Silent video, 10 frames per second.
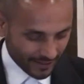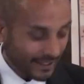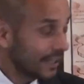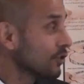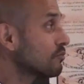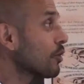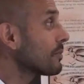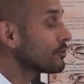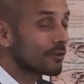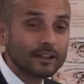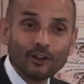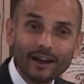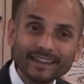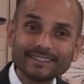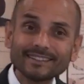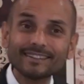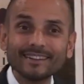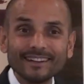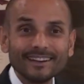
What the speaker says: Now, you've probably realised